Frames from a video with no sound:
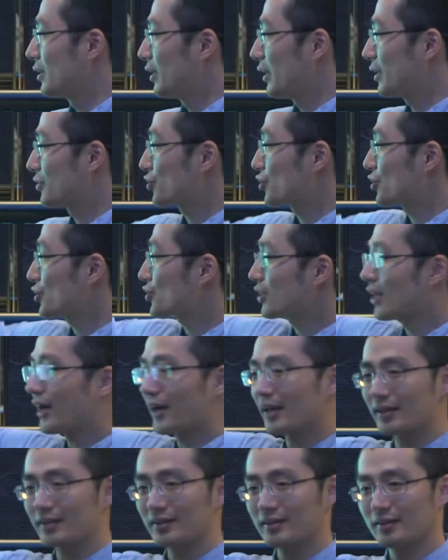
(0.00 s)
It's just
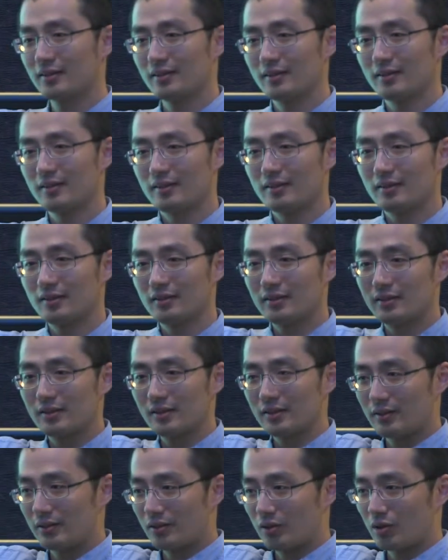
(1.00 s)
like
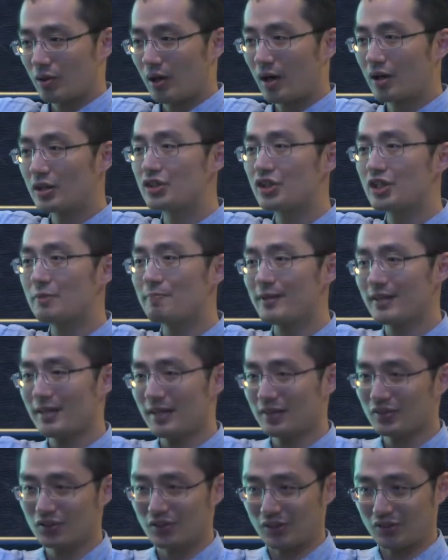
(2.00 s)
our
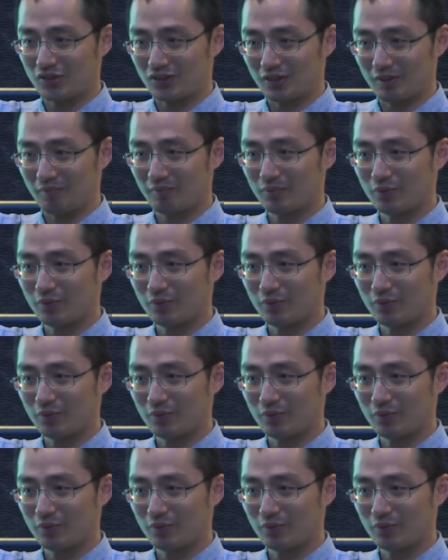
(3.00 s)
GPS system.